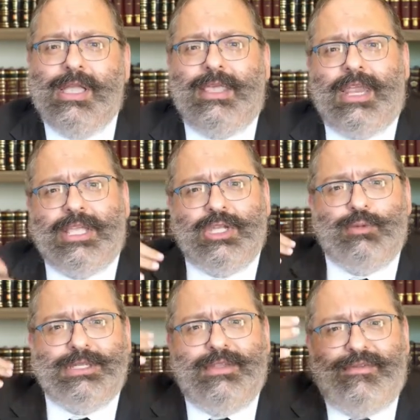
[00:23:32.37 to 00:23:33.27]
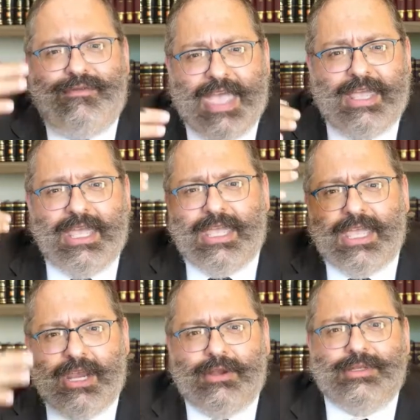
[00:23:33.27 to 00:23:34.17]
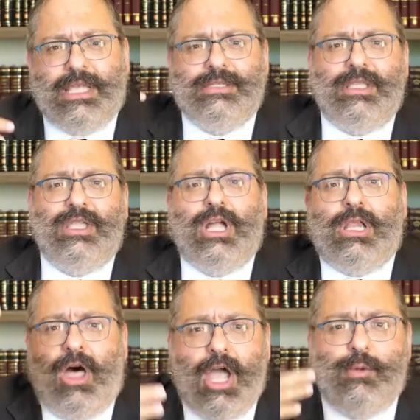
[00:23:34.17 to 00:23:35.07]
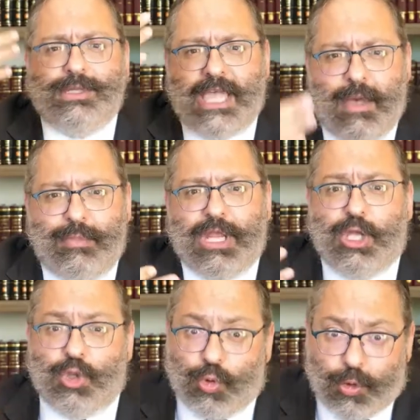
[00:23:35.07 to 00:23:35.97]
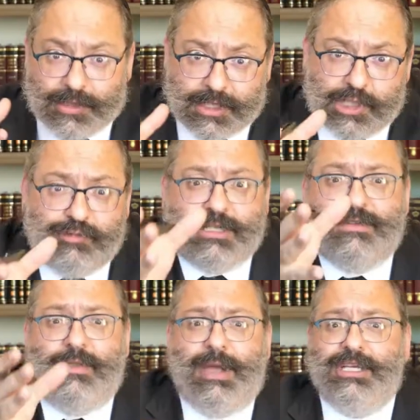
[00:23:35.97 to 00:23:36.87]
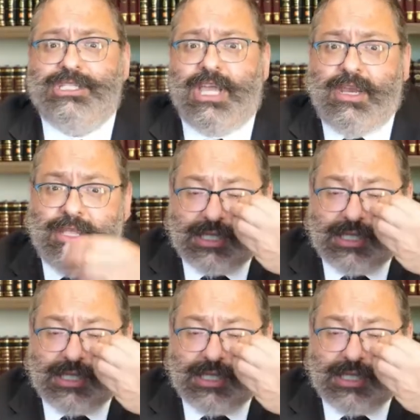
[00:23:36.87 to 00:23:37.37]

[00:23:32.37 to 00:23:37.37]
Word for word: That as it was the fading years, as the decline was happening towards the destruction of the bayasheni,